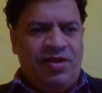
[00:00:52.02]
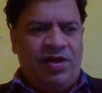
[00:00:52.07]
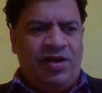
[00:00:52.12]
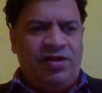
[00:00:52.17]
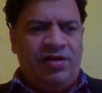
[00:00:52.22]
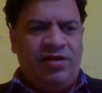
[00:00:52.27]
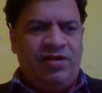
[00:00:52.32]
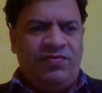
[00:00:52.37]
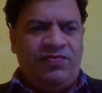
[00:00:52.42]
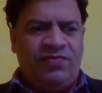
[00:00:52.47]

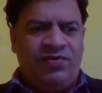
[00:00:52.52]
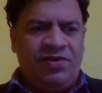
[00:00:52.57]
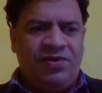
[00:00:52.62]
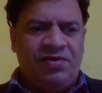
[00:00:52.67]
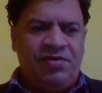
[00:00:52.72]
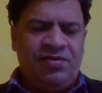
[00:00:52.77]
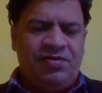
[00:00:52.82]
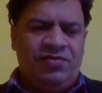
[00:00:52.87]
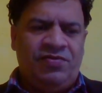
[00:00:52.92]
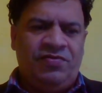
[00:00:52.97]
and
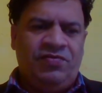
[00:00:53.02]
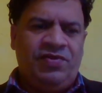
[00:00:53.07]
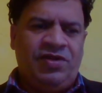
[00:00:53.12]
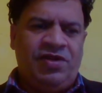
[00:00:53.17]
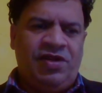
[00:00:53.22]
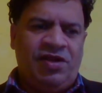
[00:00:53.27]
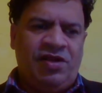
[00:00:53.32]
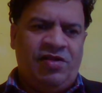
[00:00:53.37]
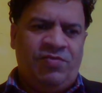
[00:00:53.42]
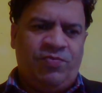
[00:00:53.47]
therefore with
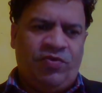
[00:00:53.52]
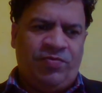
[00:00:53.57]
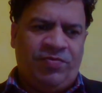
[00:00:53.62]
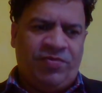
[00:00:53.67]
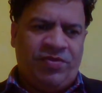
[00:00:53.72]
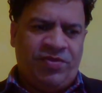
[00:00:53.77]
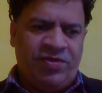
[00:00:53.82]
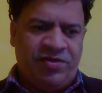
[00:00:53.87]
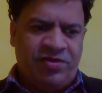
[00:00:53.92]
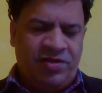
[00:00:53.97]
the help of
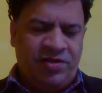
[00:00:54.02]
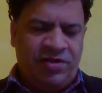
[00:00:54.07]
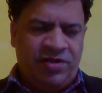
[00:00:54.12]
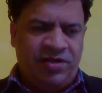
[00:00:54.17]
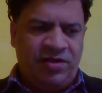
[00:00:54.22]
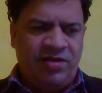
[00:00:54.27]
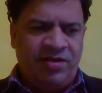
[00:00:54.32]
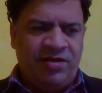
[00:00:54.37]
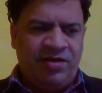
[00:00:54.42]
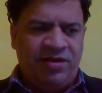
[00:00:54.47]
certain
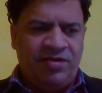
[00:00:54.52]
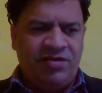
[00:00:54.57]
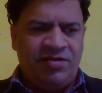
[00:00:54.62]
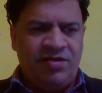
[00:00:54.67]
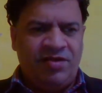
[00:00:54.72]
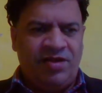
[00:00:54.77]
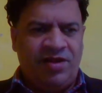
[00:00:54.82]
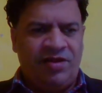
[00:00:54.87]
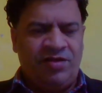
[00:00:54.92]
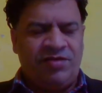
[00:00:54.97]

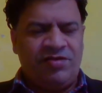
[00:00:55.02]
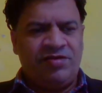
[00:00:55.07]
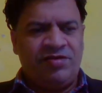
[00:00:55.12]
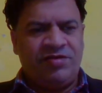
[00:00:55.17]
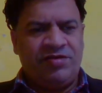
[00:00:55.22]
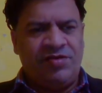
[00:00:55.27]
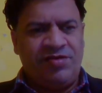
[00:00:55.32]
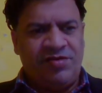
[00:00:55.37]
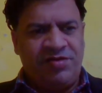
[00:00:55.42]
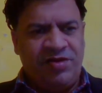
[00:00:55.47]
theories and
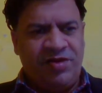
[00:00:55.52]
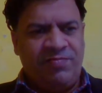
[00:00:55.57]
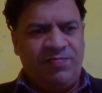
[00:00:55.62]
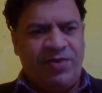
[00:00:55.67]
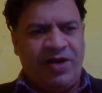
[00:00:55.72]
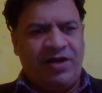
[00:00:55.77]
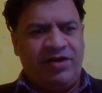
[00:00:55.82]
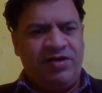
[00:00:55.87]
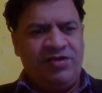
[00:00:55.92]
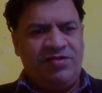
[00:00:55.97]
certain state
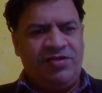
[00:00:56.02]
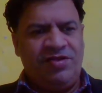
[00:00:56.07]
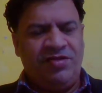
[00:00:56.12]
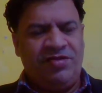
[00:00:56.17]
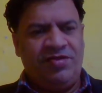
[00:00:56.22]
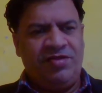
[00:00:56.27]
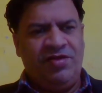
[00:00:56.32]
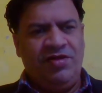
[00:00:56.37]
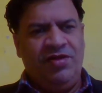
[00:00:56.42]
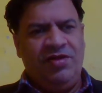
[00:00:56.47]

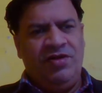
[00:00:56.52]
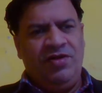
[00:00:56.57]
practices